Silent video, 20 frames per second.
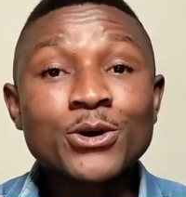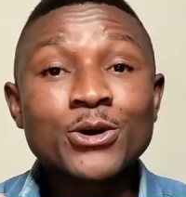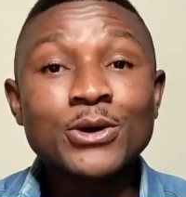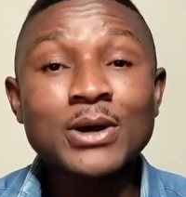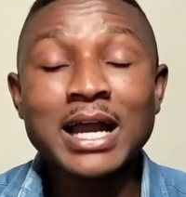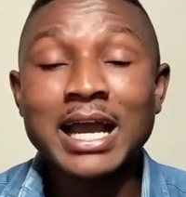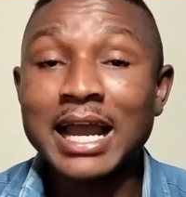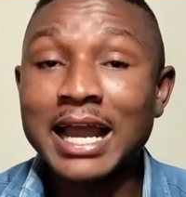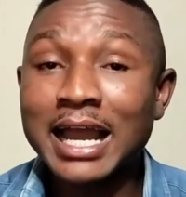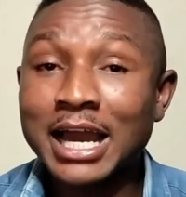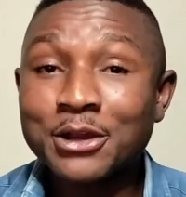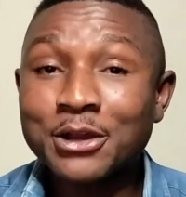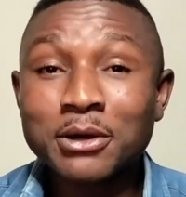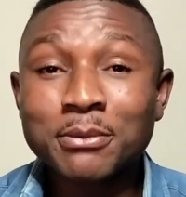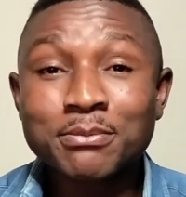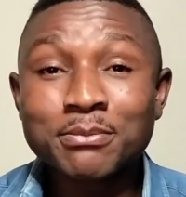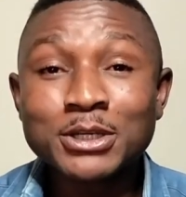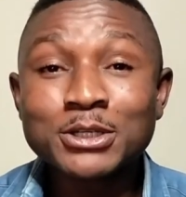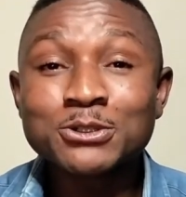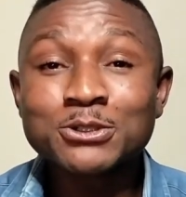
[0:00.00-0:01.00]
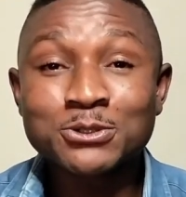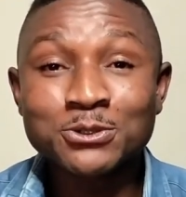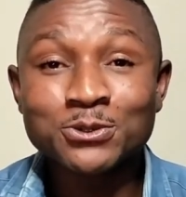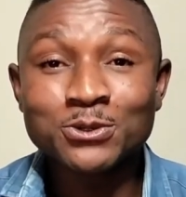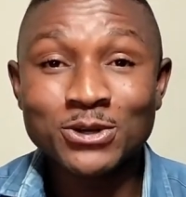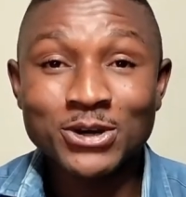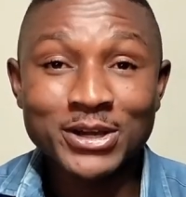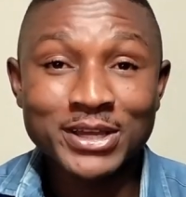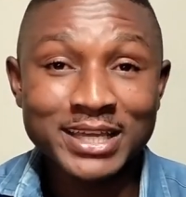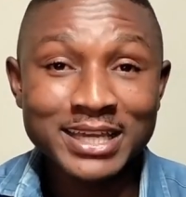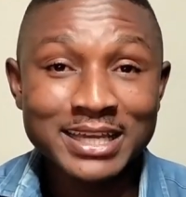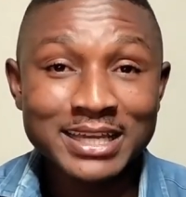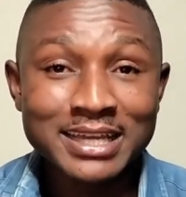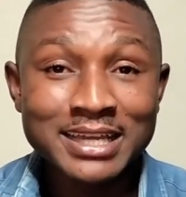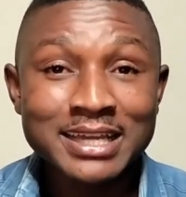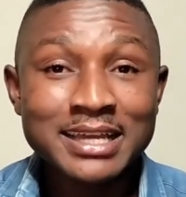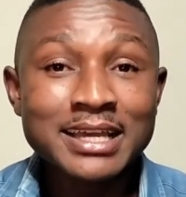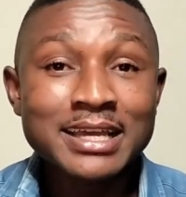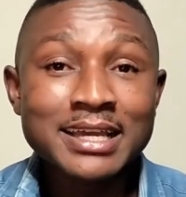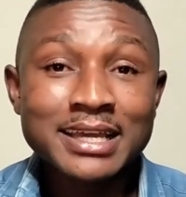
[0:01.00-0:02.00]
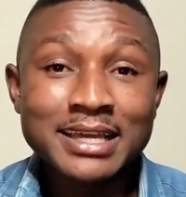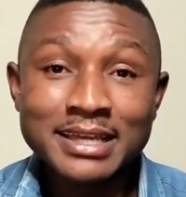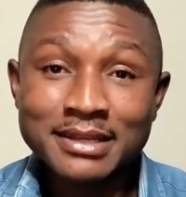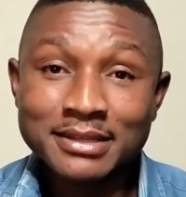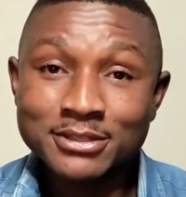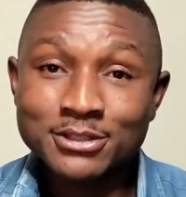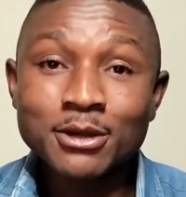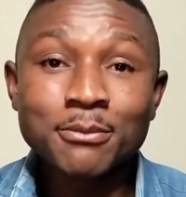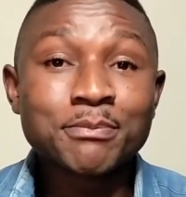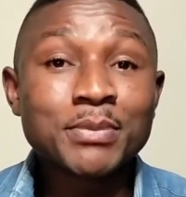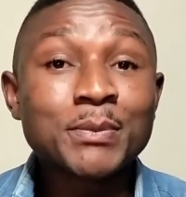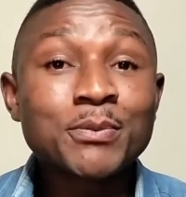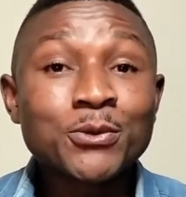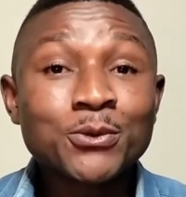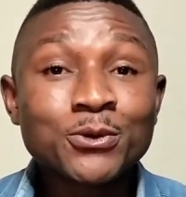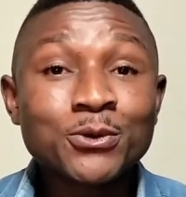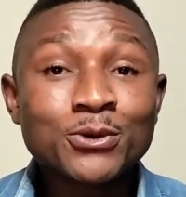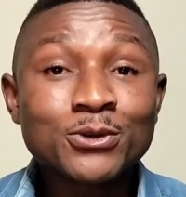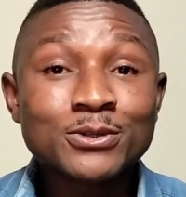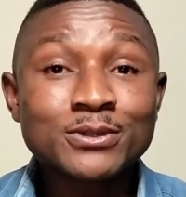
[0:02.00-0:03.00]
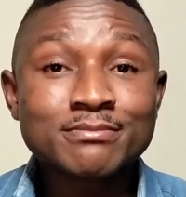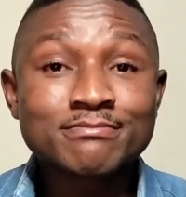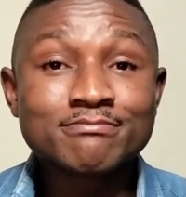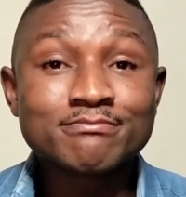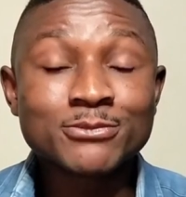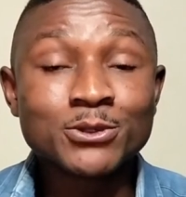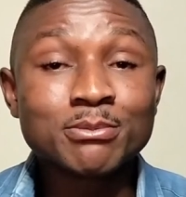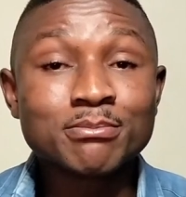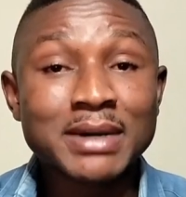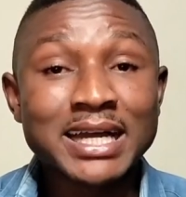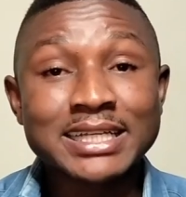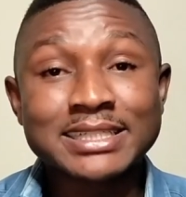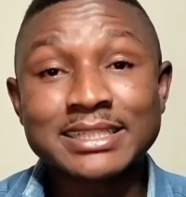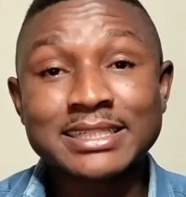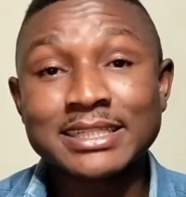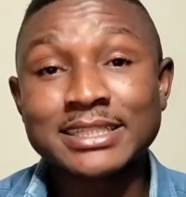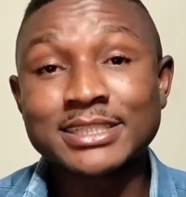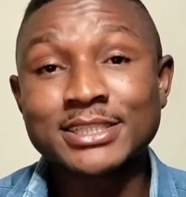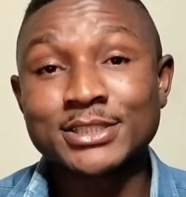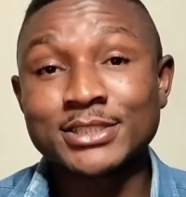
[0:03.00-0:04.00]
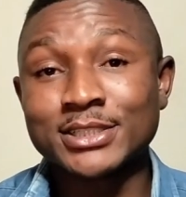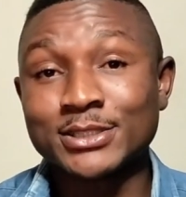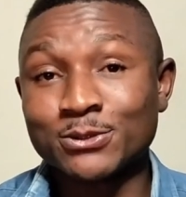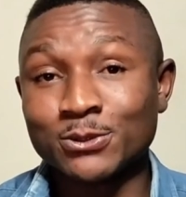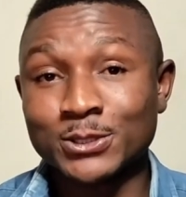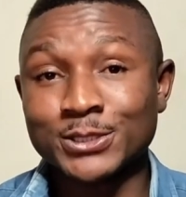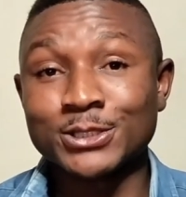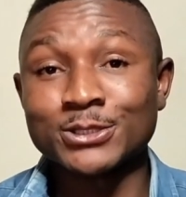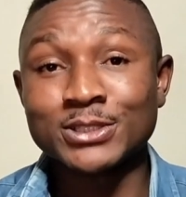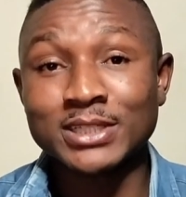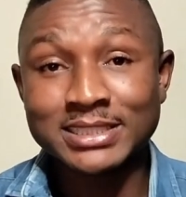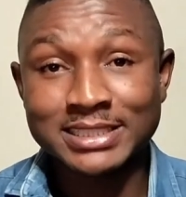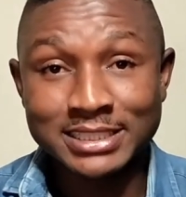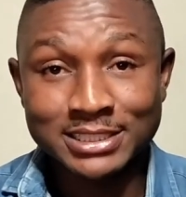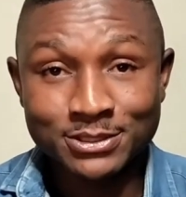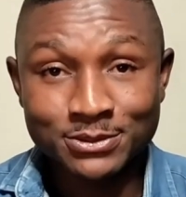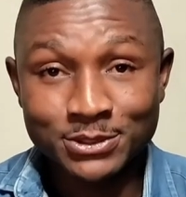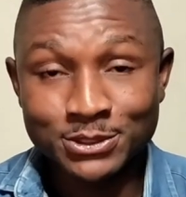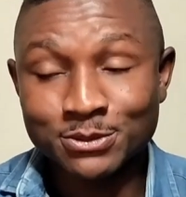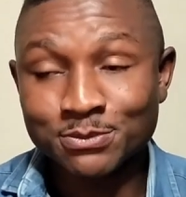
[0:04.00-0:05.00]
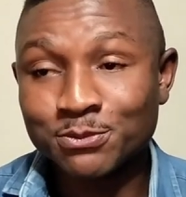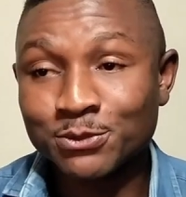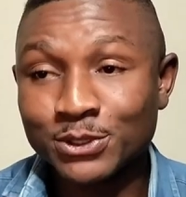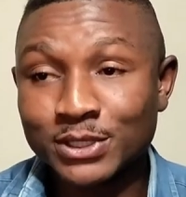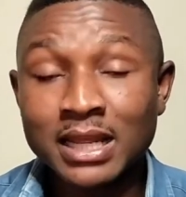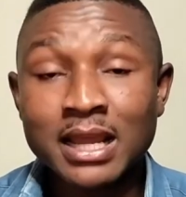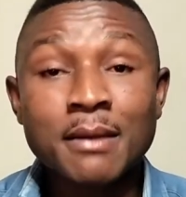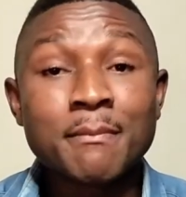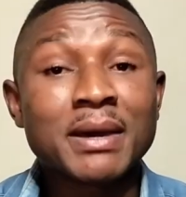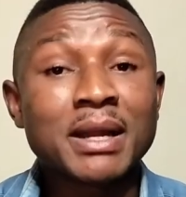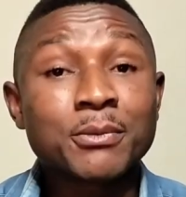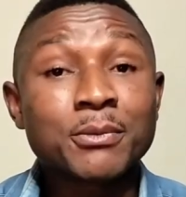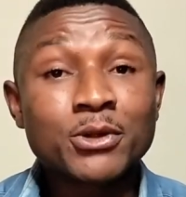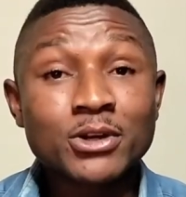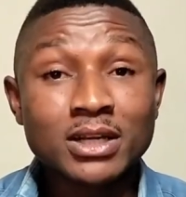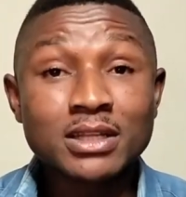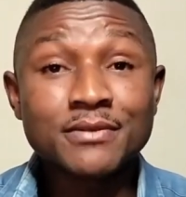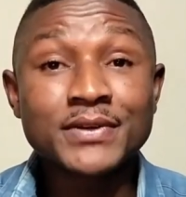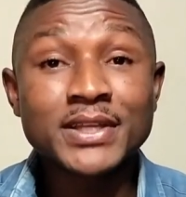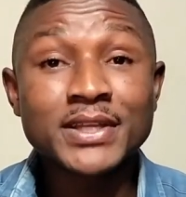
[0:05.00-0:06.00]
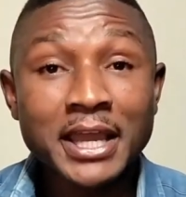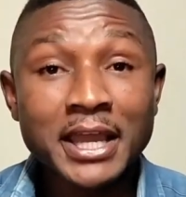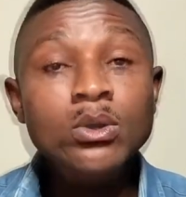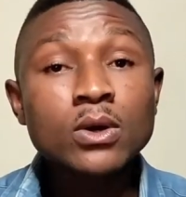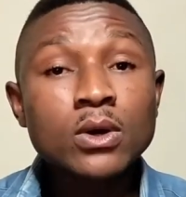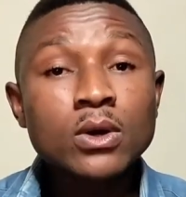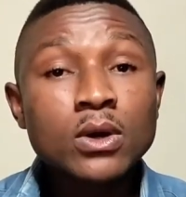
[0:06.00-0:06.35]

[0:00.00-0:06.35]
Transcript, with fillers: I know I'm being too raw here. Some people wouldn't would, might say this this was unnecessary to put, but I'm gonna leave it here.